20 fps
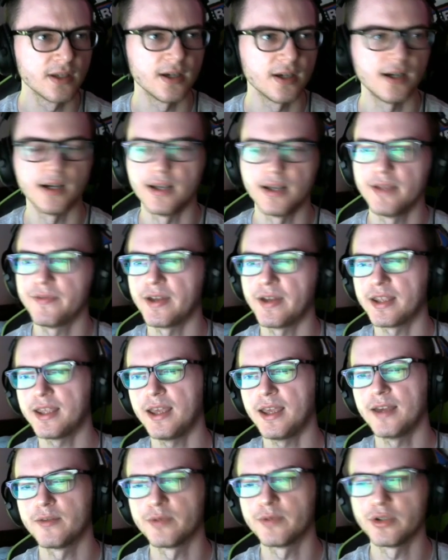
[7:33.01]
if I
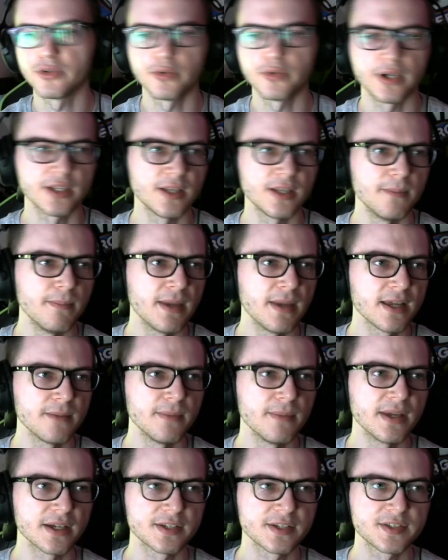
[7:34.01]
can, real quick, the Mega
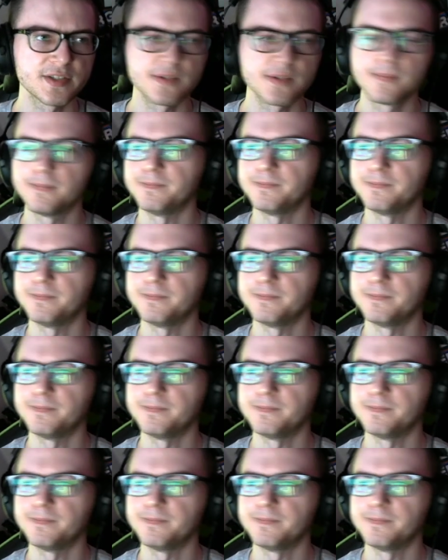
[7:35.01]
Mix